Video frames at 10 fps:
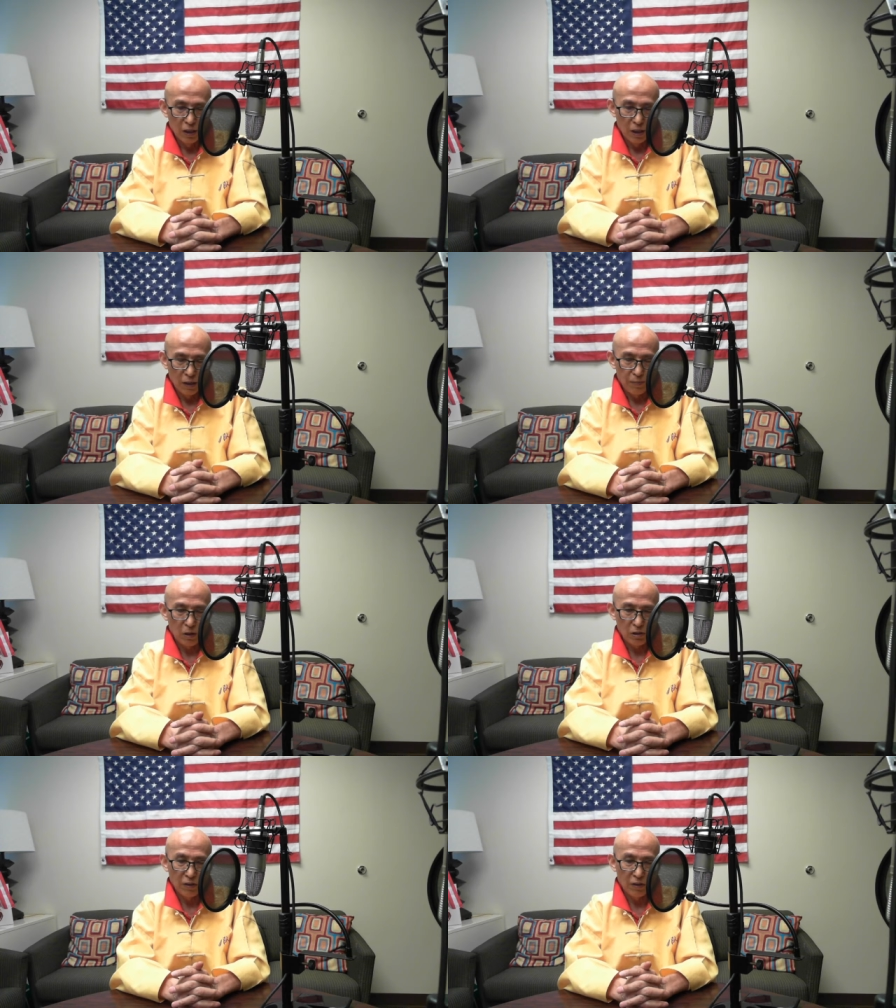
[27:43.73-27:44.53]

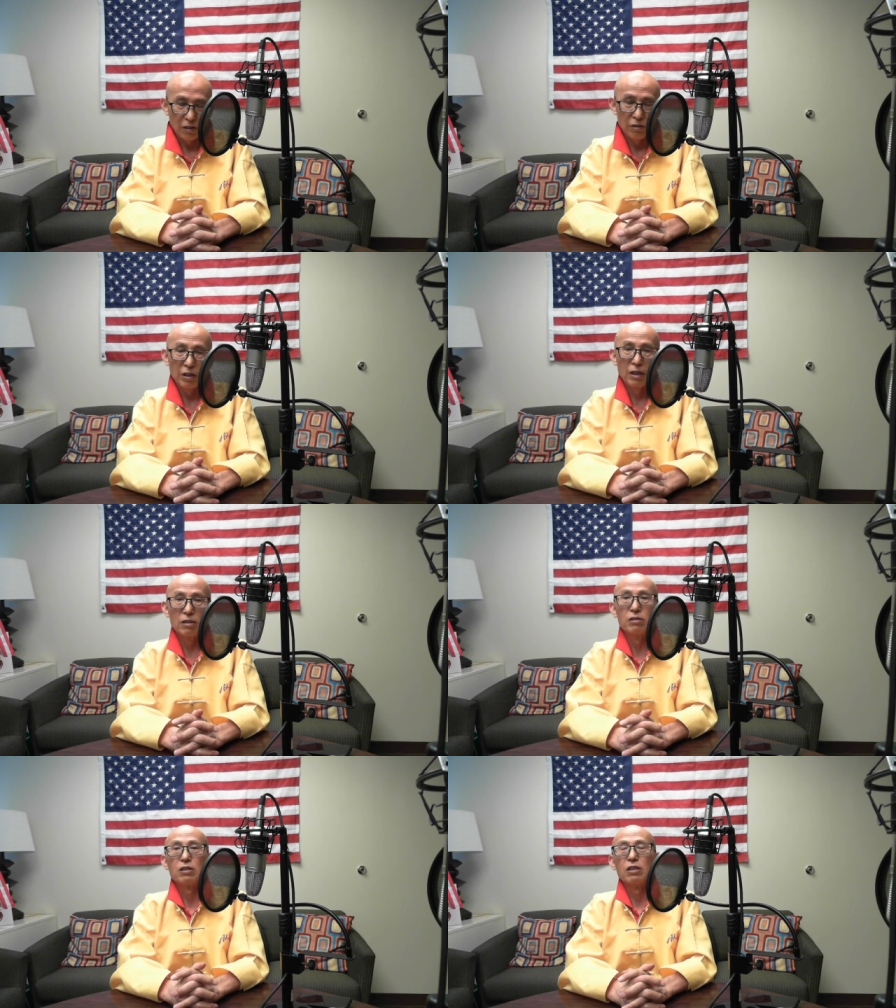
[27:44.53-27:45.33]
because of the
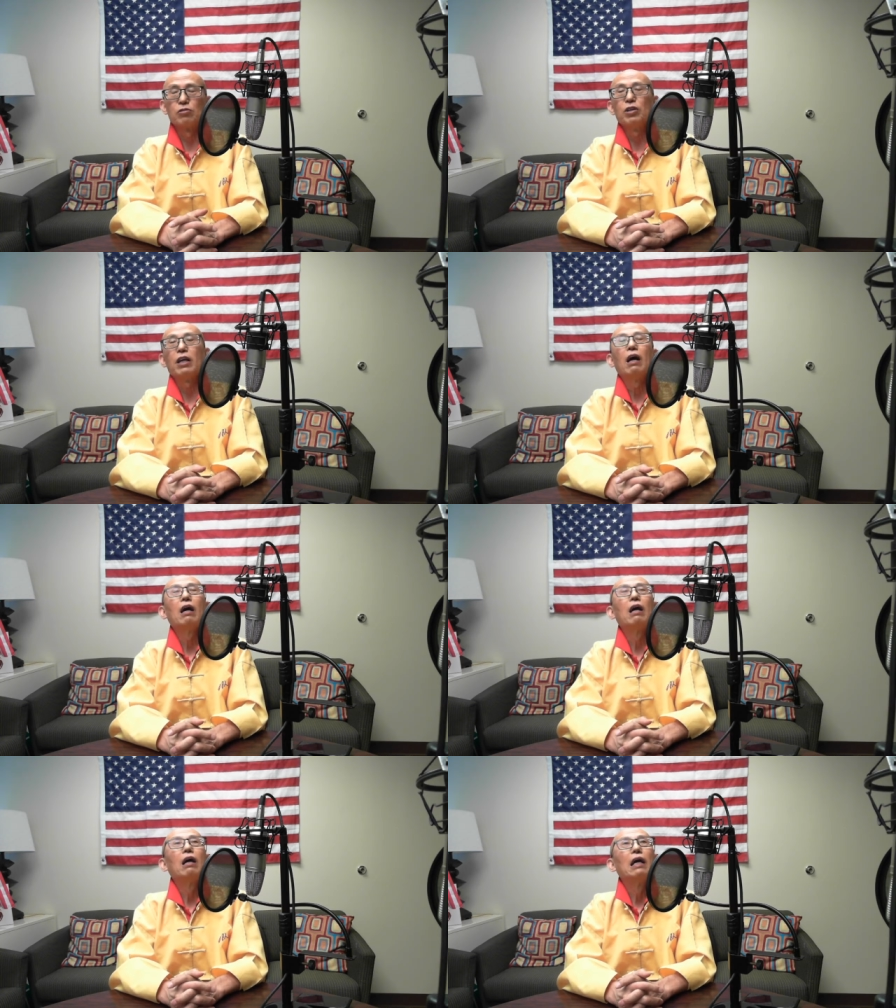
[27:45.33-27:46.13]
Katrina,
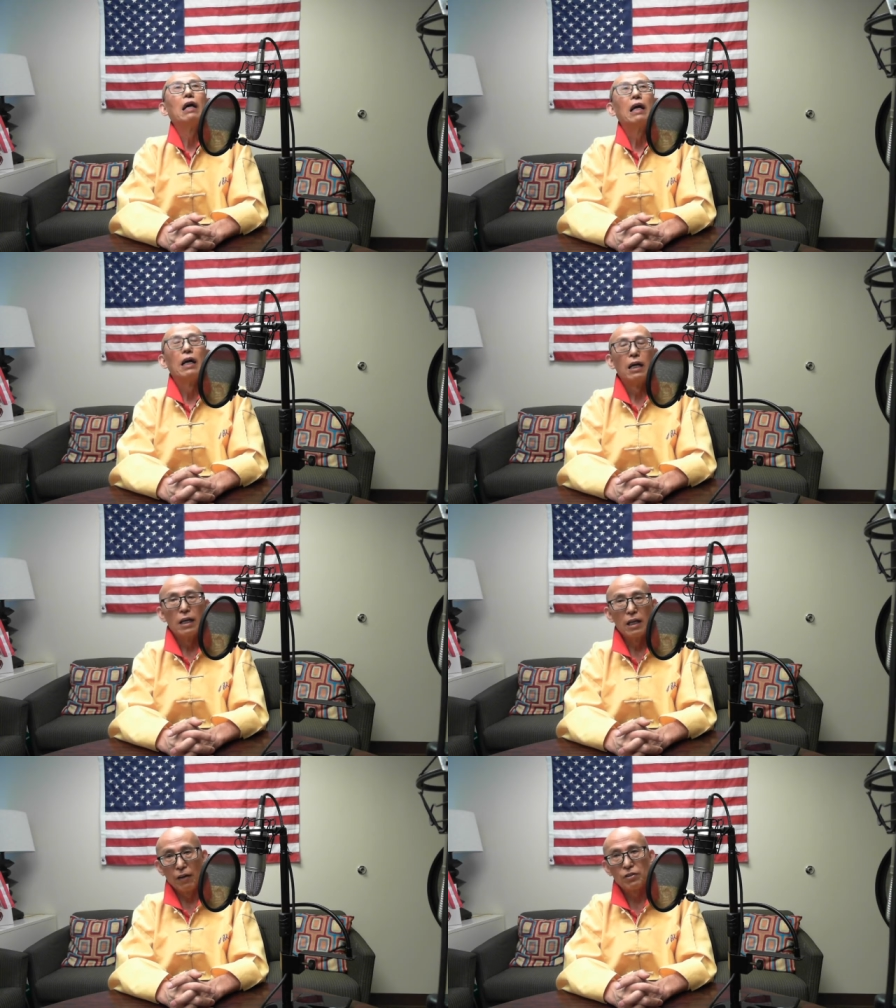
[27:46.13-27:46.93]
he
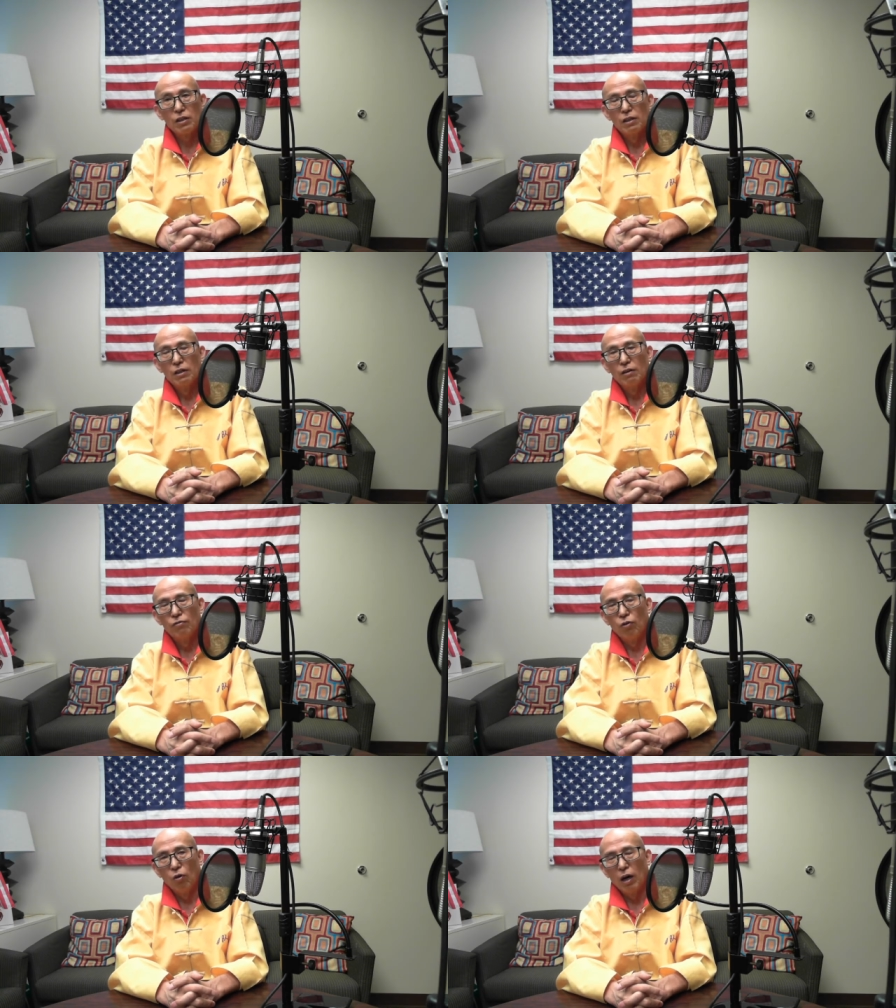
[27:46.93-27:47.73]
left
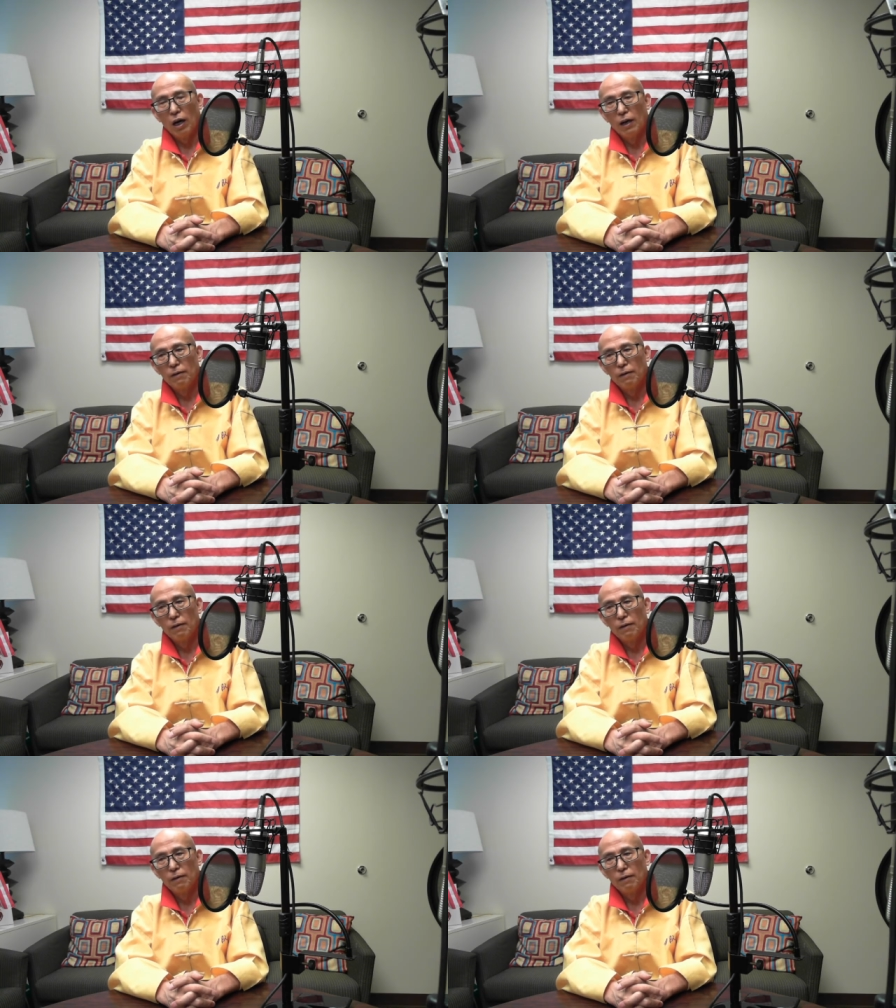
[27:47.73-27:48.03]
for